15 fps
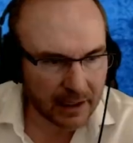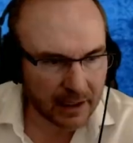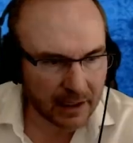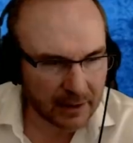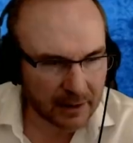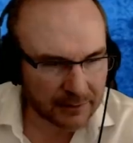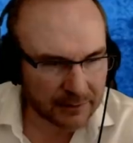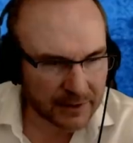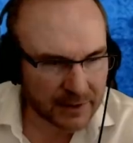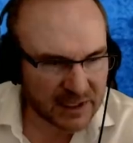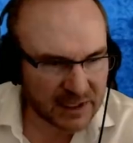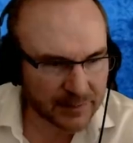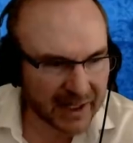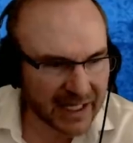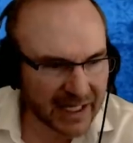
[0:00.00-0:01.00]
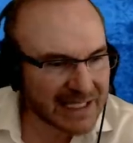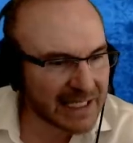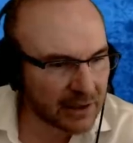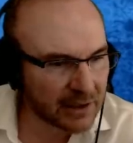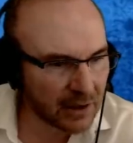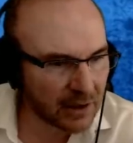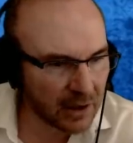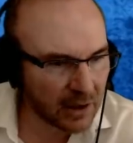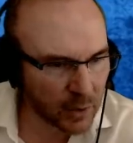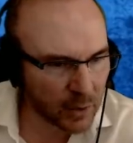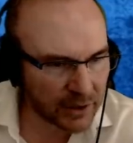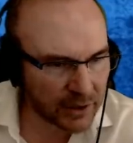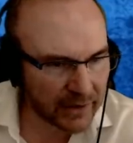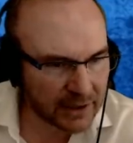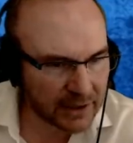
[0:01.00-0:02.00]
Uh, Vespasian
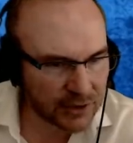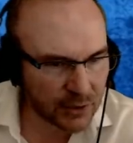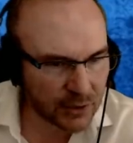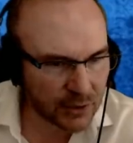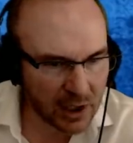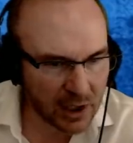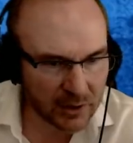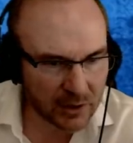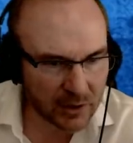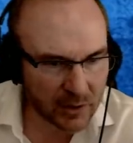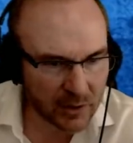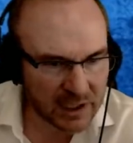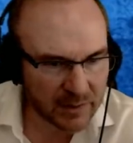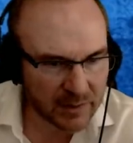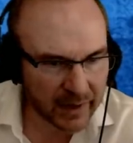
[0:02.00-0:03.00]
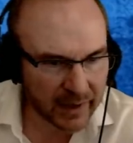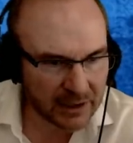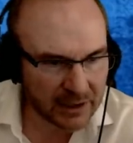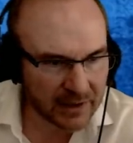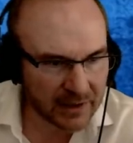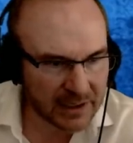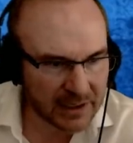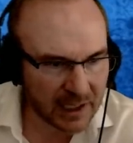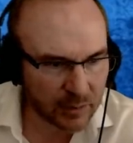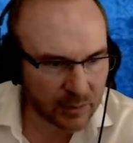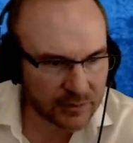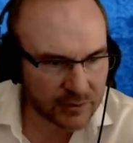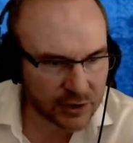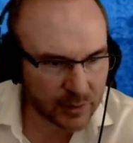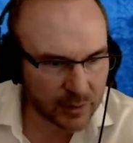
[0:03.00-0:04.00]
ordered that two copper coins be paid to the
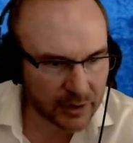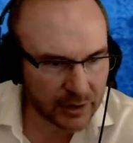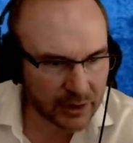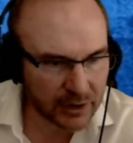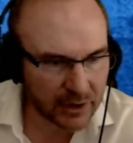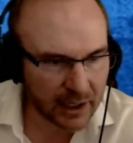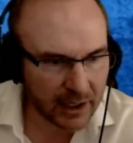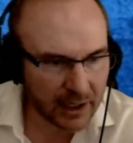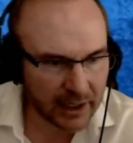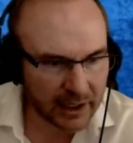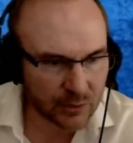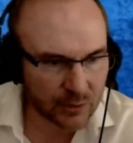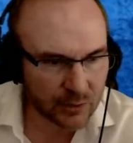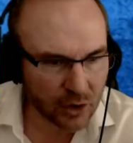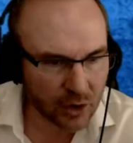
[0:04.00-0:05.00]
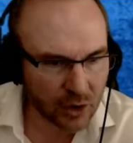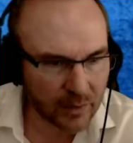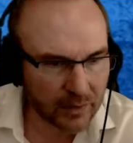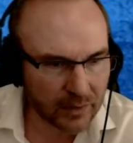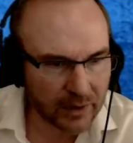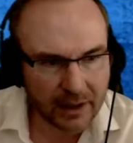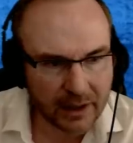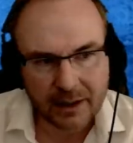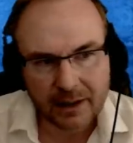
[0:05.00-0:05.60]
temple of Jupiter in Rome